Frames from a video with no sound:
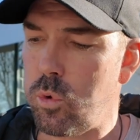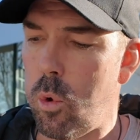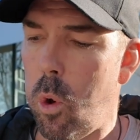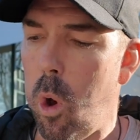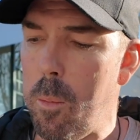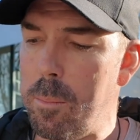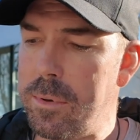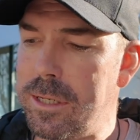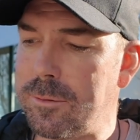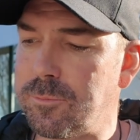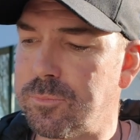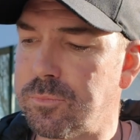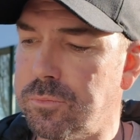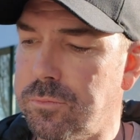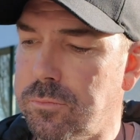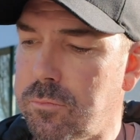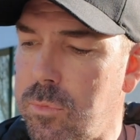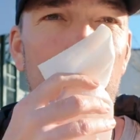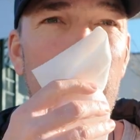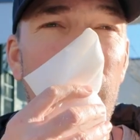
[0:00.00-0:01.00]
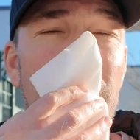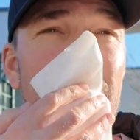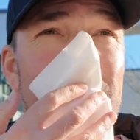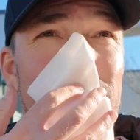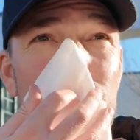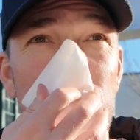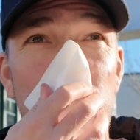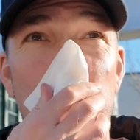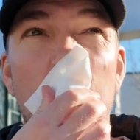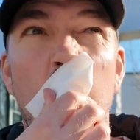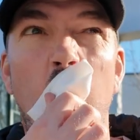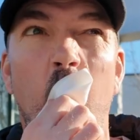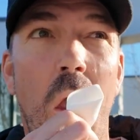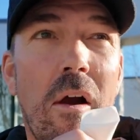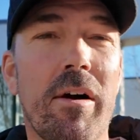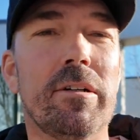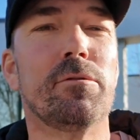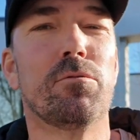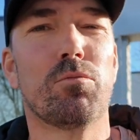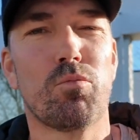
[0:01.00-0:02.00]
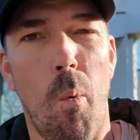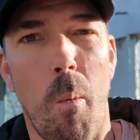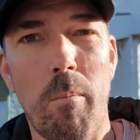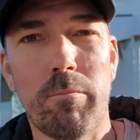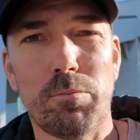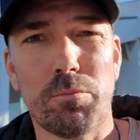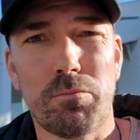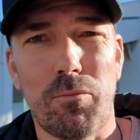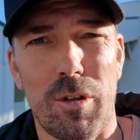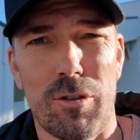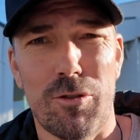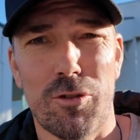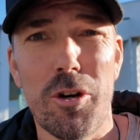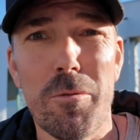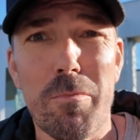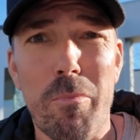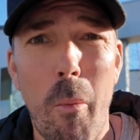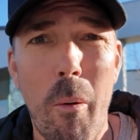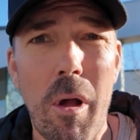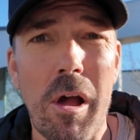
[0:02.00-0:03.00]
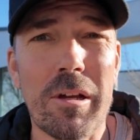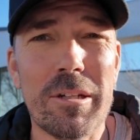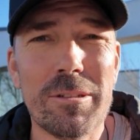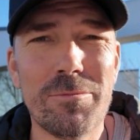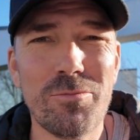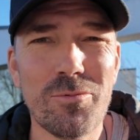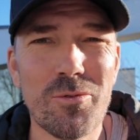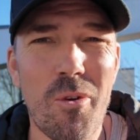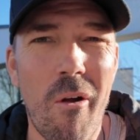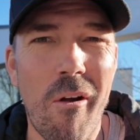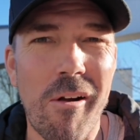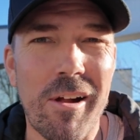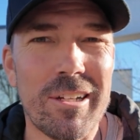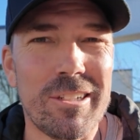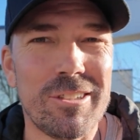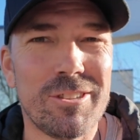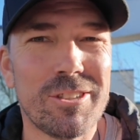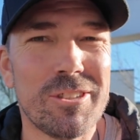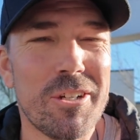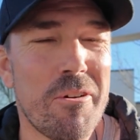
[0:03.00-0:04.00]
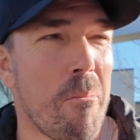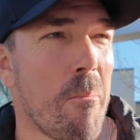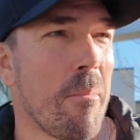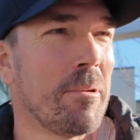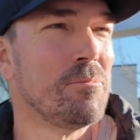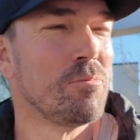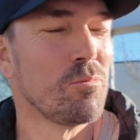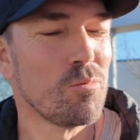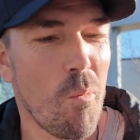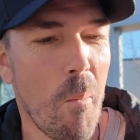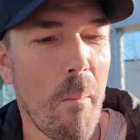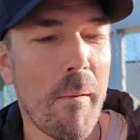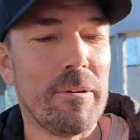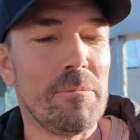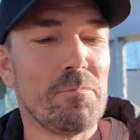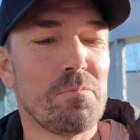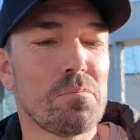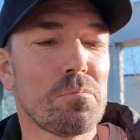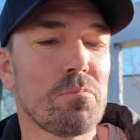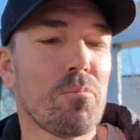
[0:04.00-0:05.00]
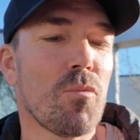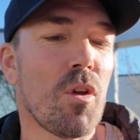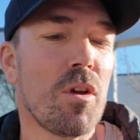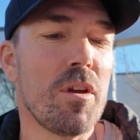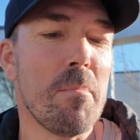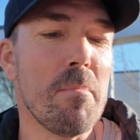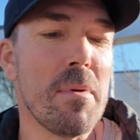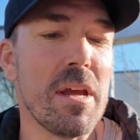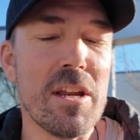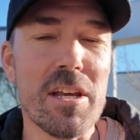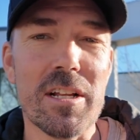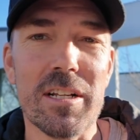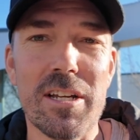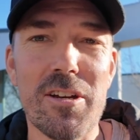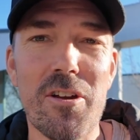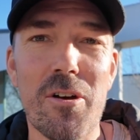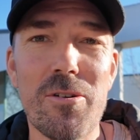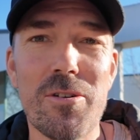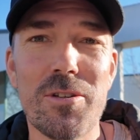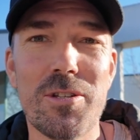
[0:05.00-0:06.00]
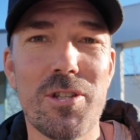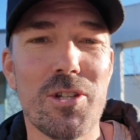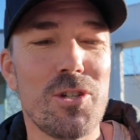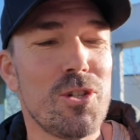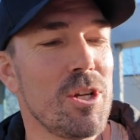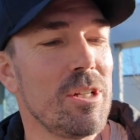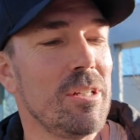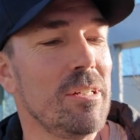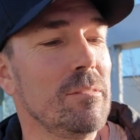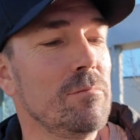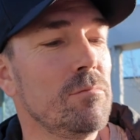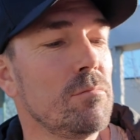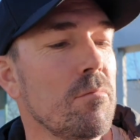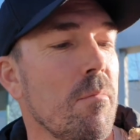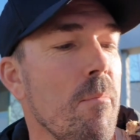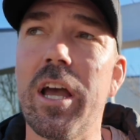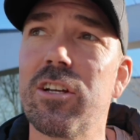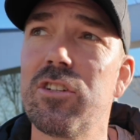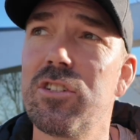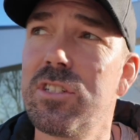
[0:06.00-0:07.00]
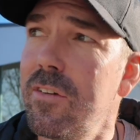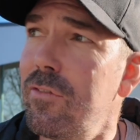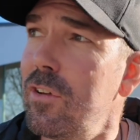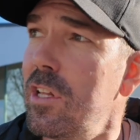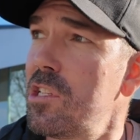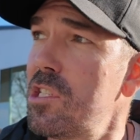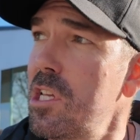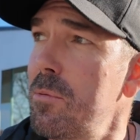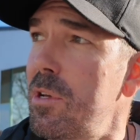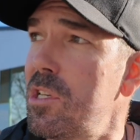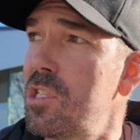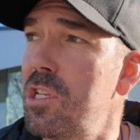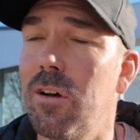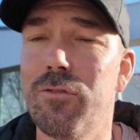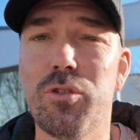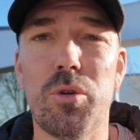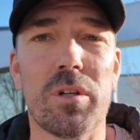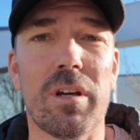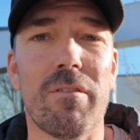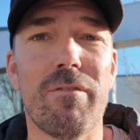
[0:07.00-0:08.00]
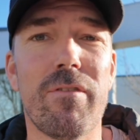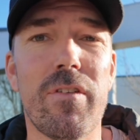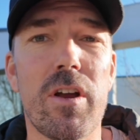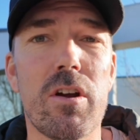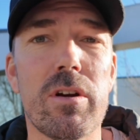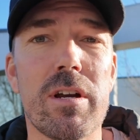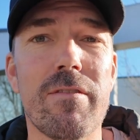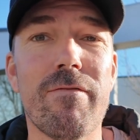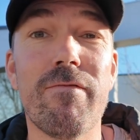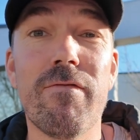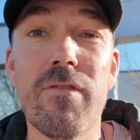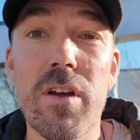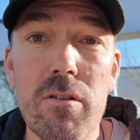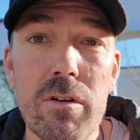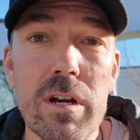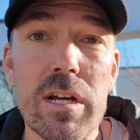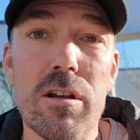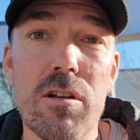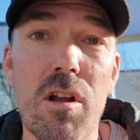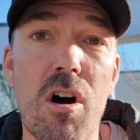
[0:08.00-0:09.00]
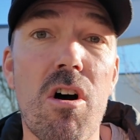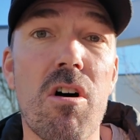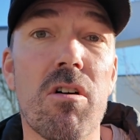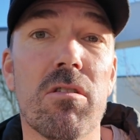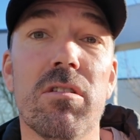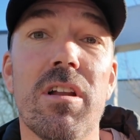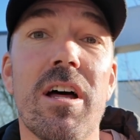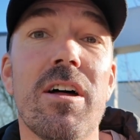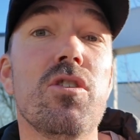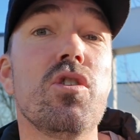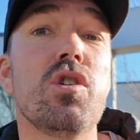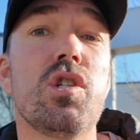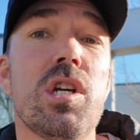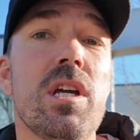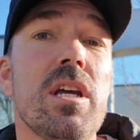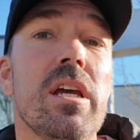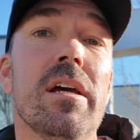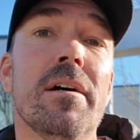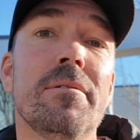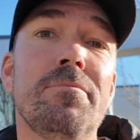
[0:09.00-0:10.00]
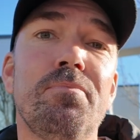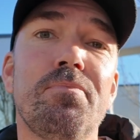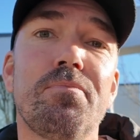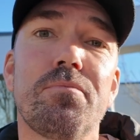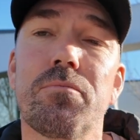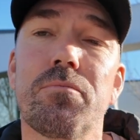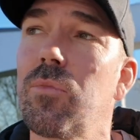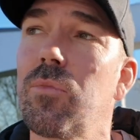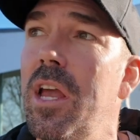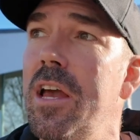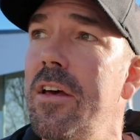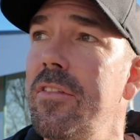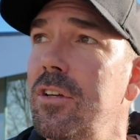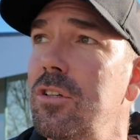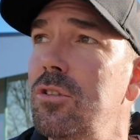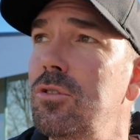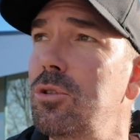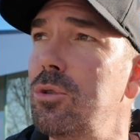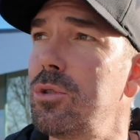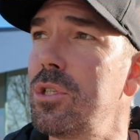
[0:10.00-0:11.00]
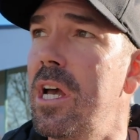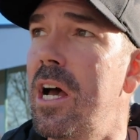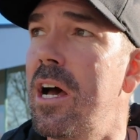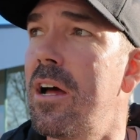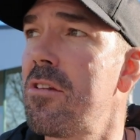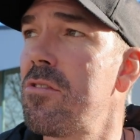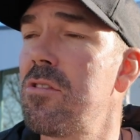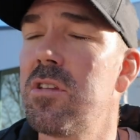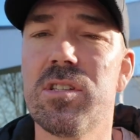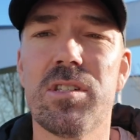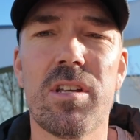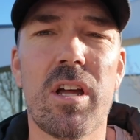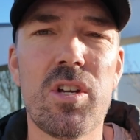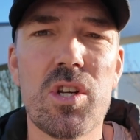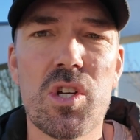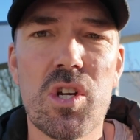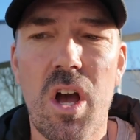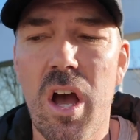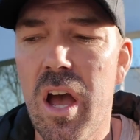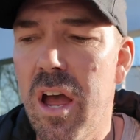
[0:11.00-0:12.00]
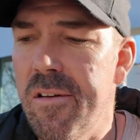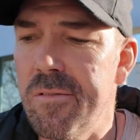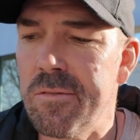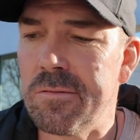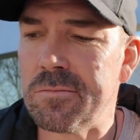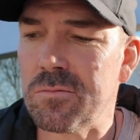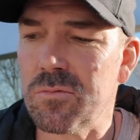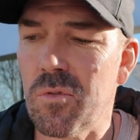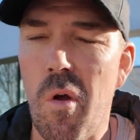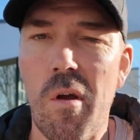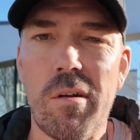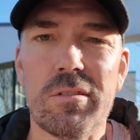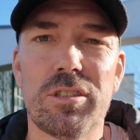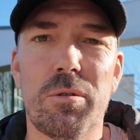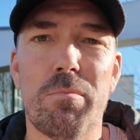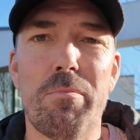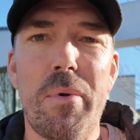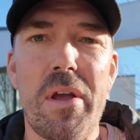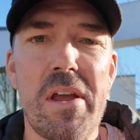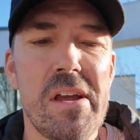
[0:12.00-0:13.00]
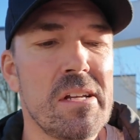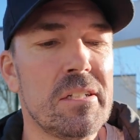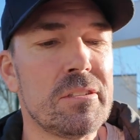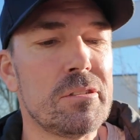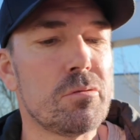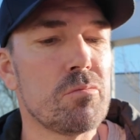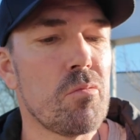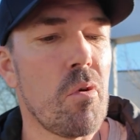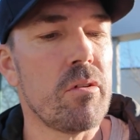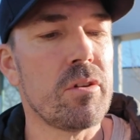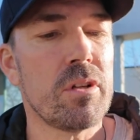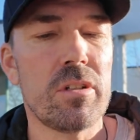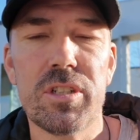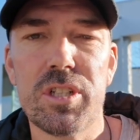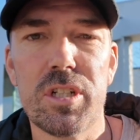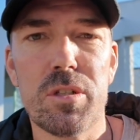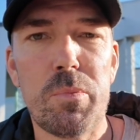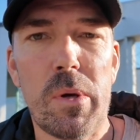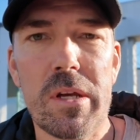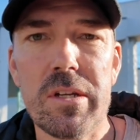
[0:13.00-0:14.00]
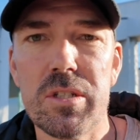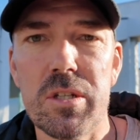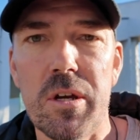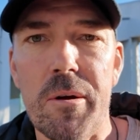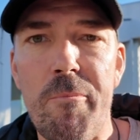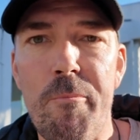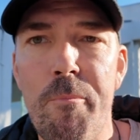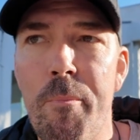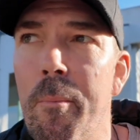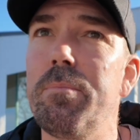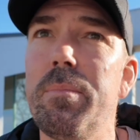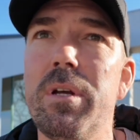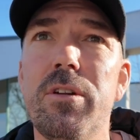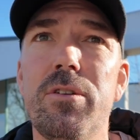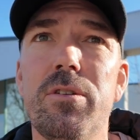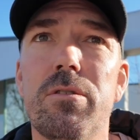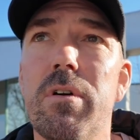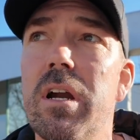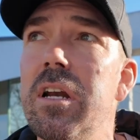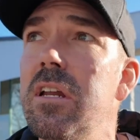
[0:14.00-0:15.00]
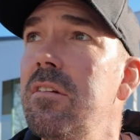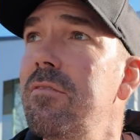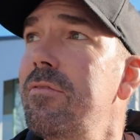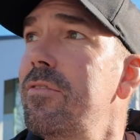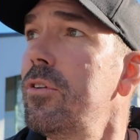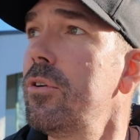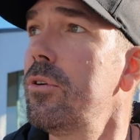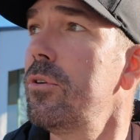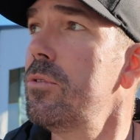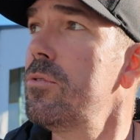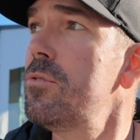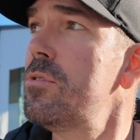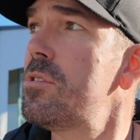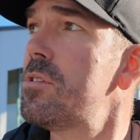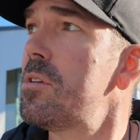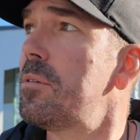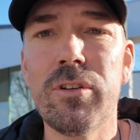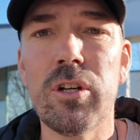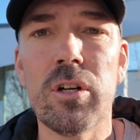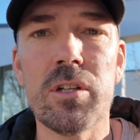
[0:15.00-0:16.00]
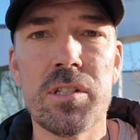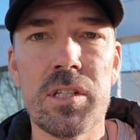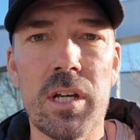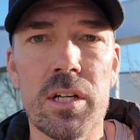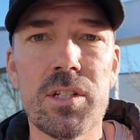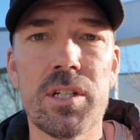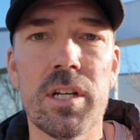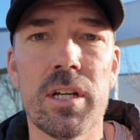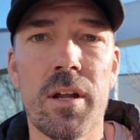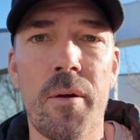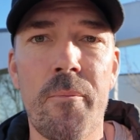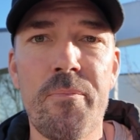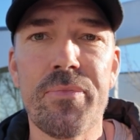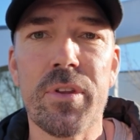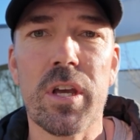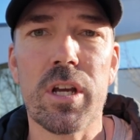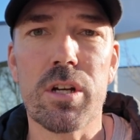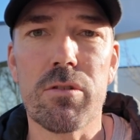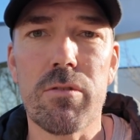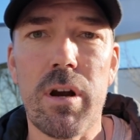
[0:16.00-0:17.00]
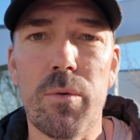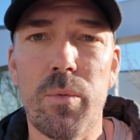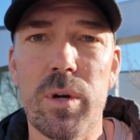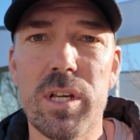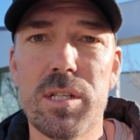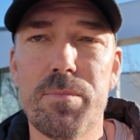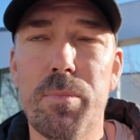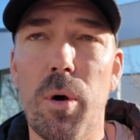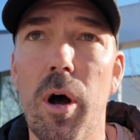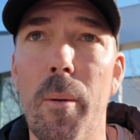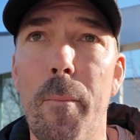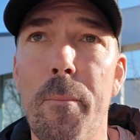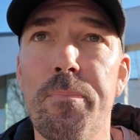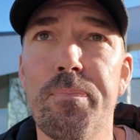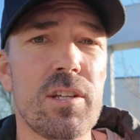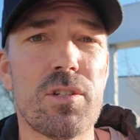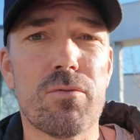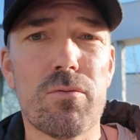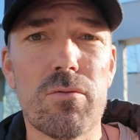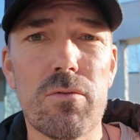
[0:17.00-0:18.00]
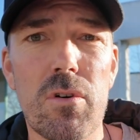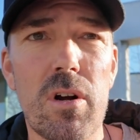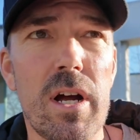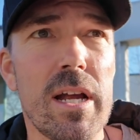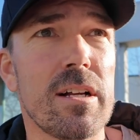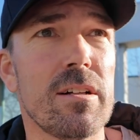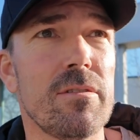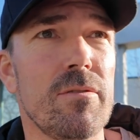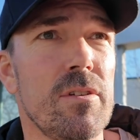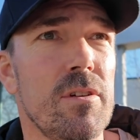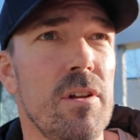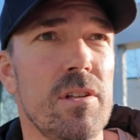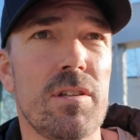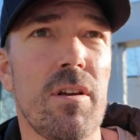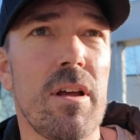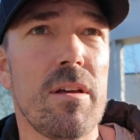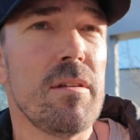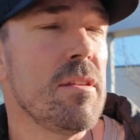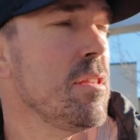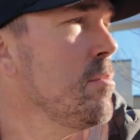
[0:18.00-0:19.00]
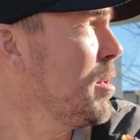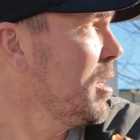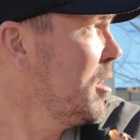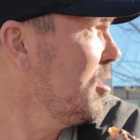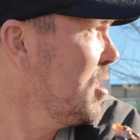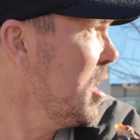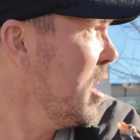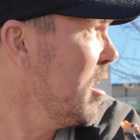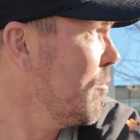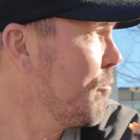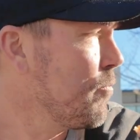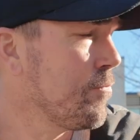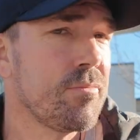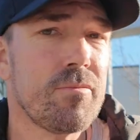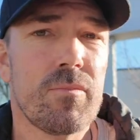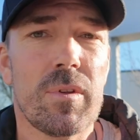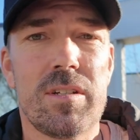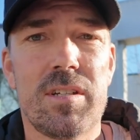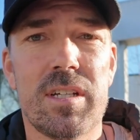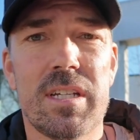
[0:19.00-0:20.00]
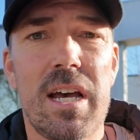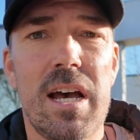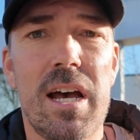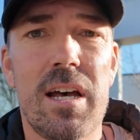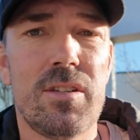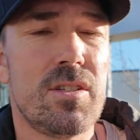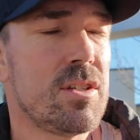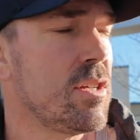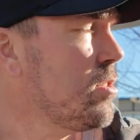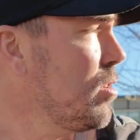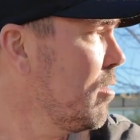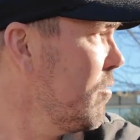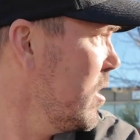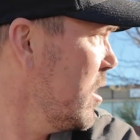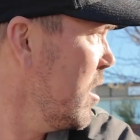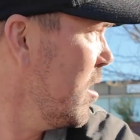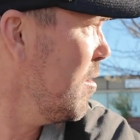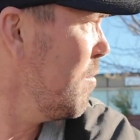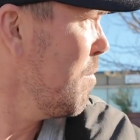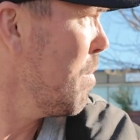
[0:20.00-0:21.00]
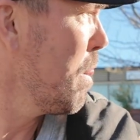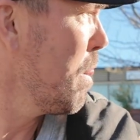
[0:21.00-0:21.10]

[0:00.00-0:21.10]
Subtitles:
Oh man. Oh, that's good. That is good. You immediately notice the chili. I could definitely see myself doing a very, very long lunch here, out in the courtyard in the sunshine, some beers, delicious pizza. Mediterranean Foods have got such a great wee spot, and it's like in the middle of town. Te Kaha's just over there.